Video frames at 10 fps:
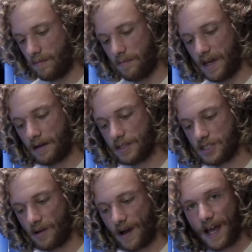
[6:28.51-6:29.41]
better.
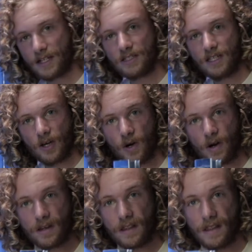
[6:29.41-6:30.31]
So I actually
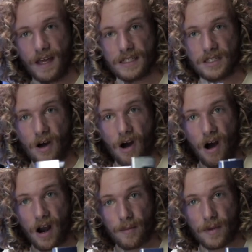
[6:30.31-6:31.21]
hooked this
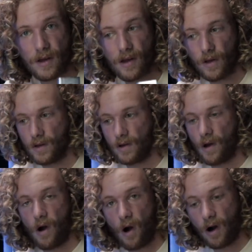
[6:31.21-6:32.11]
arm
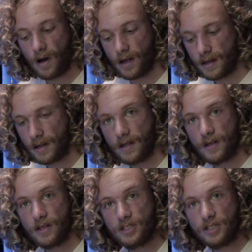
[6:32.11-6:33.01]
on
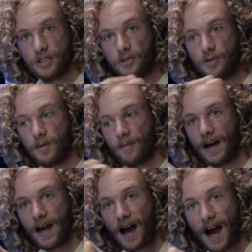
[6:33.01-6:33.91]
to
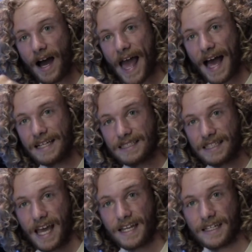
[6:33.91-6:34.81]
my hi-hat
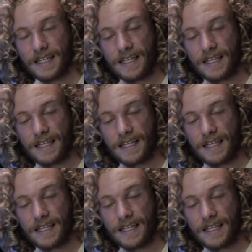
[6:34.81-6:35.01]
stand.